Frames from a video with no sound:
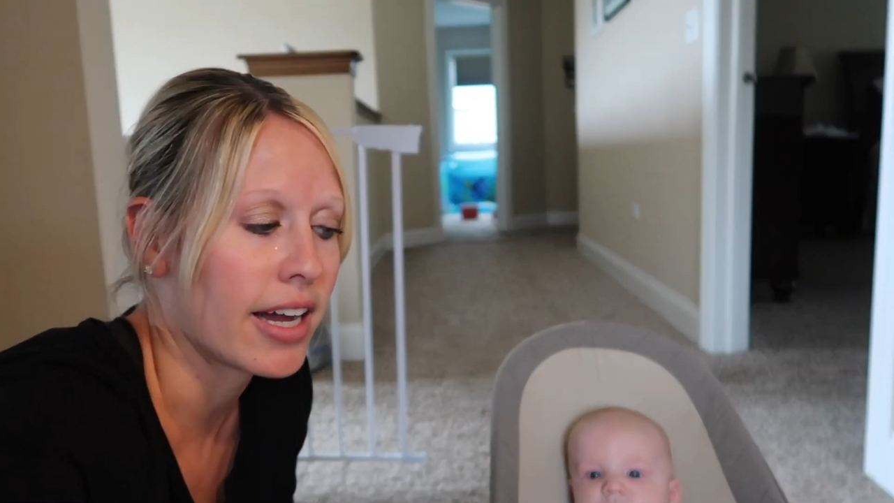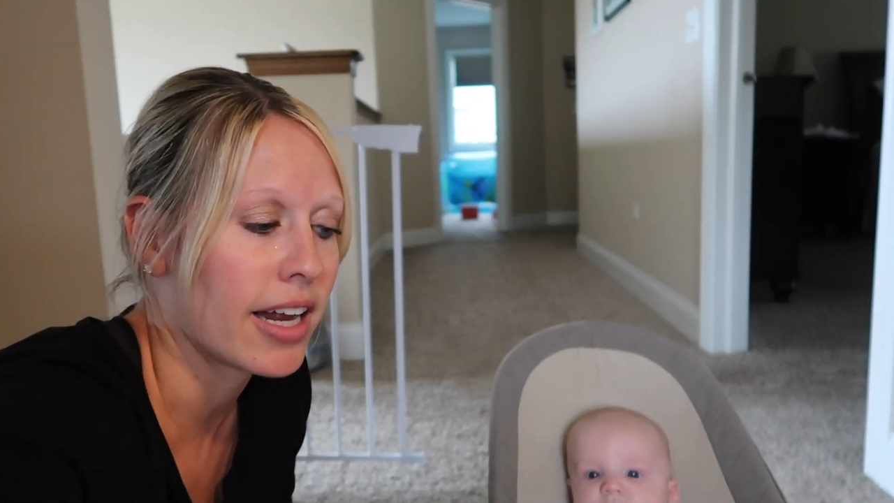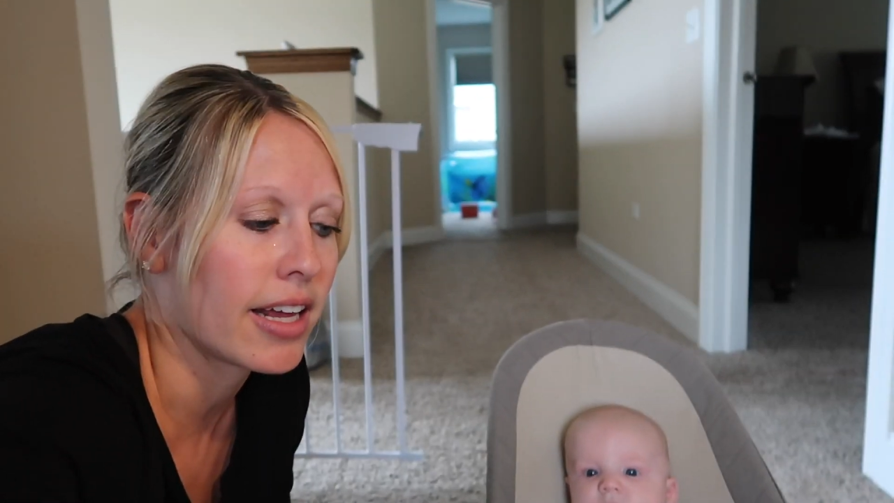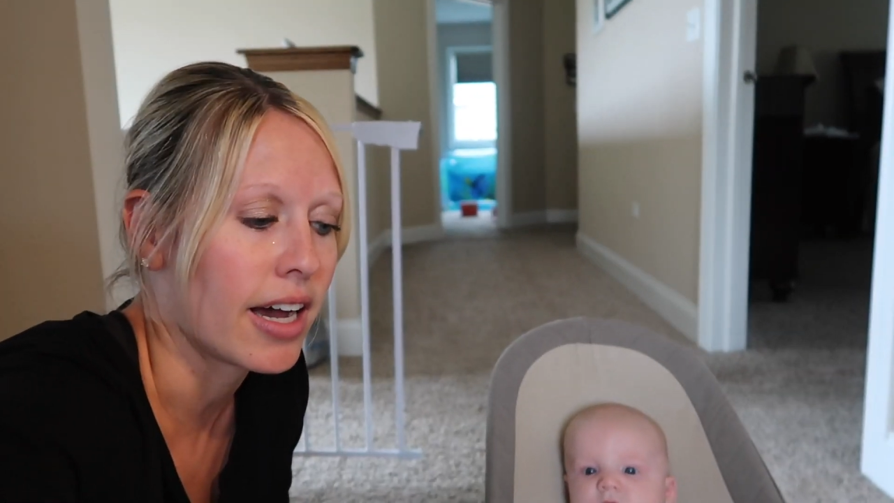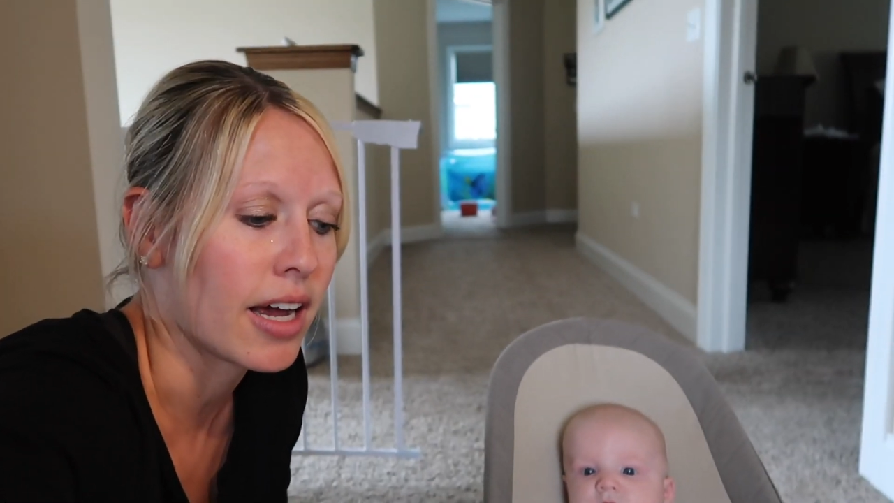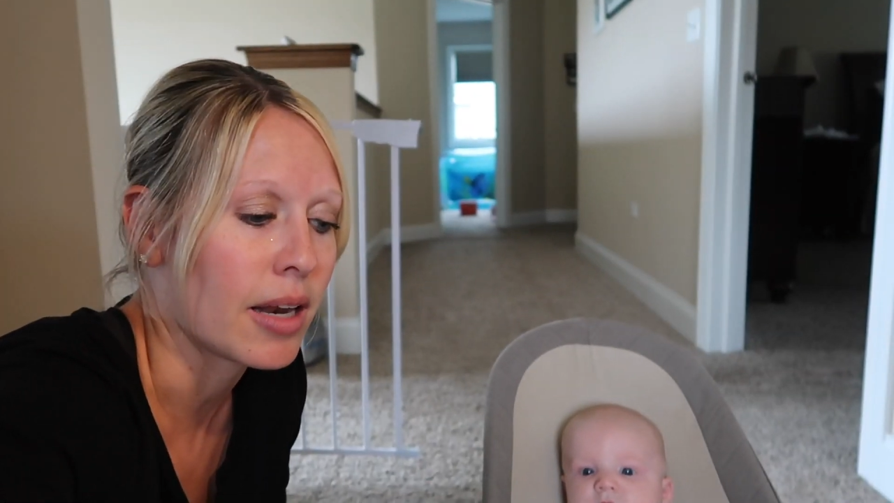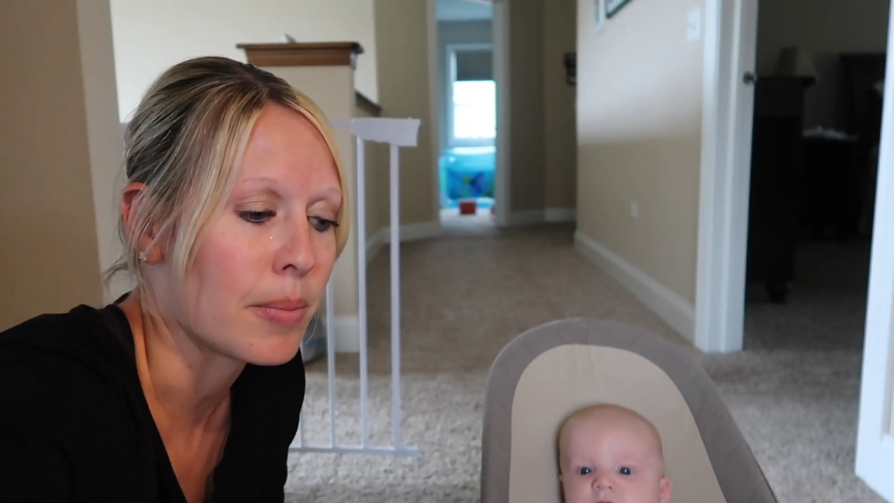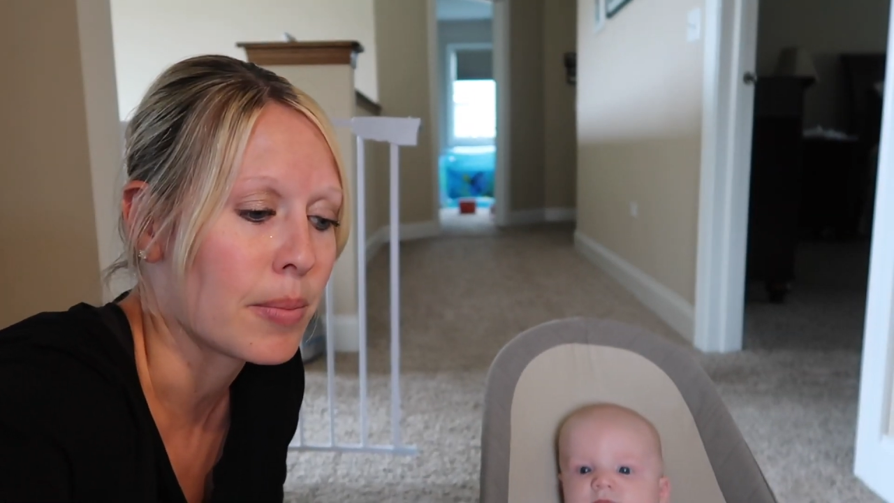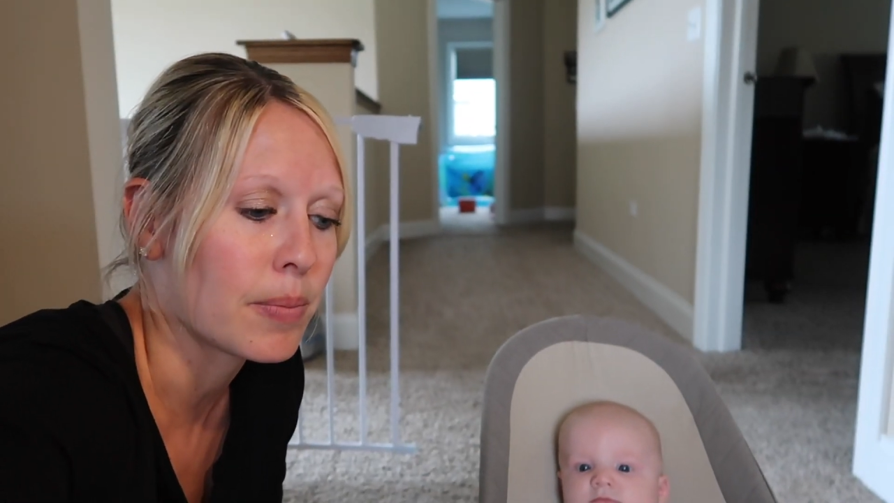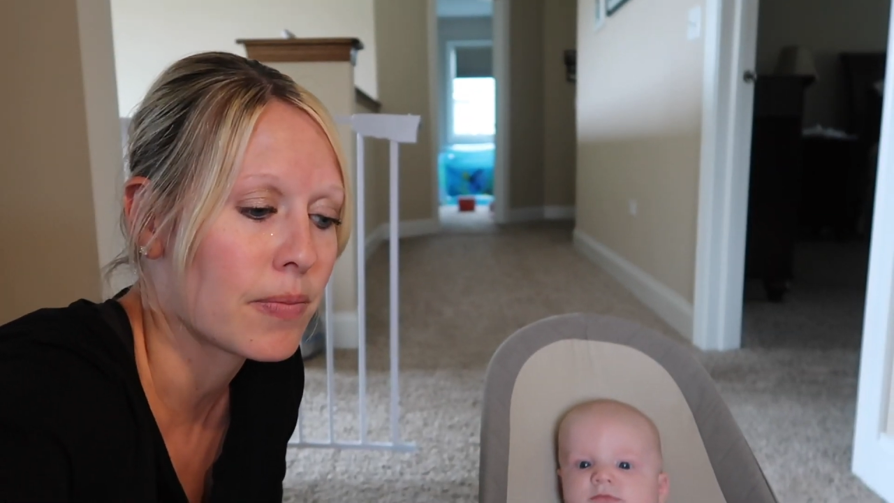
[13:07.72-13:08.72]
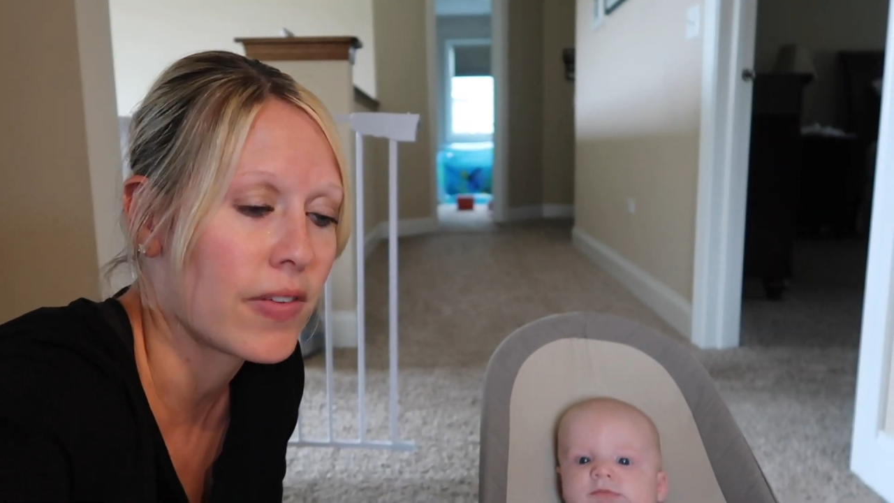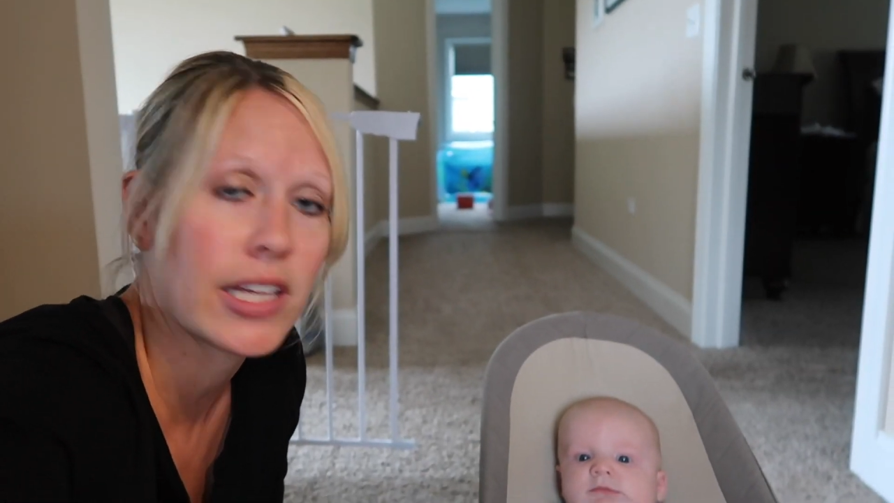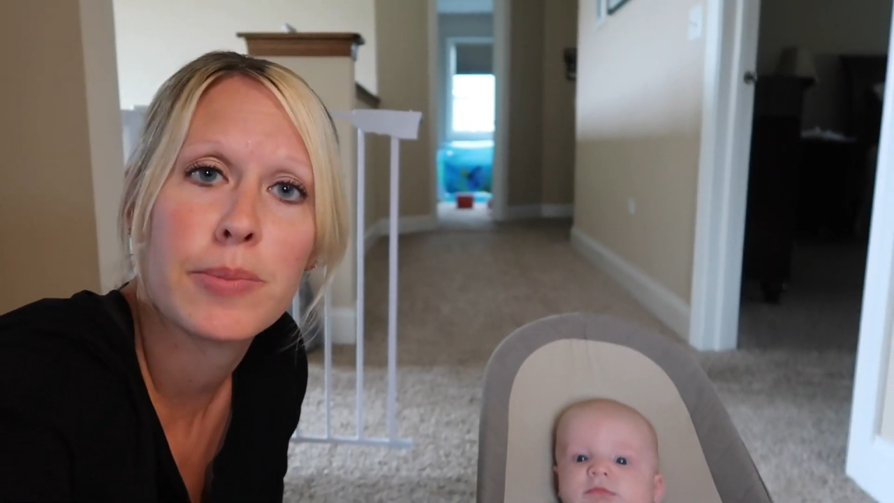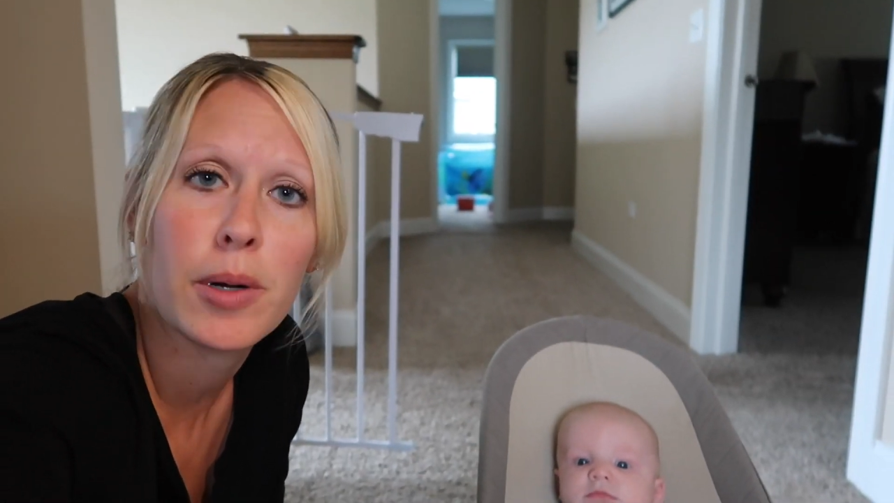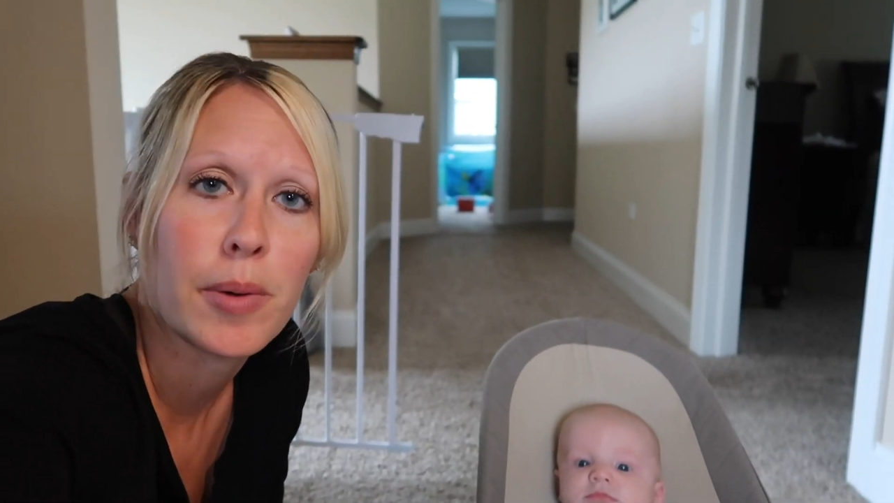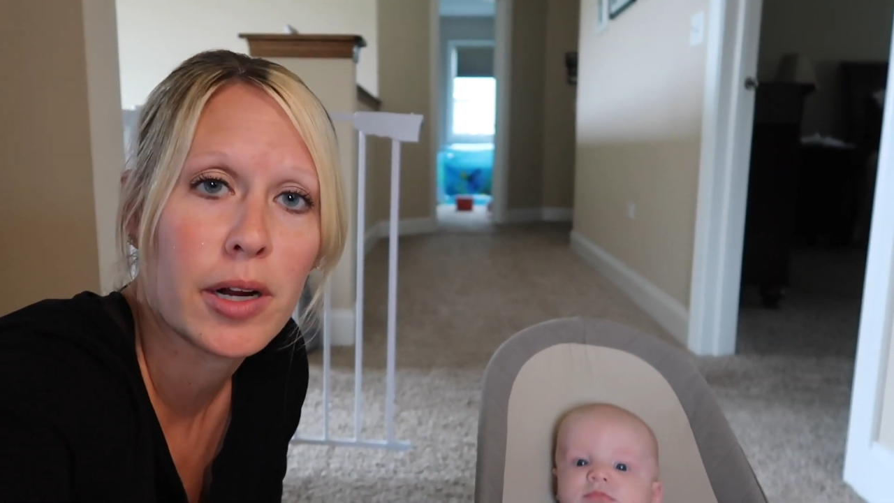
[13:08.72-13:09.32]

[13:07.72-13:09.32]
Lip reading: got it on Facebook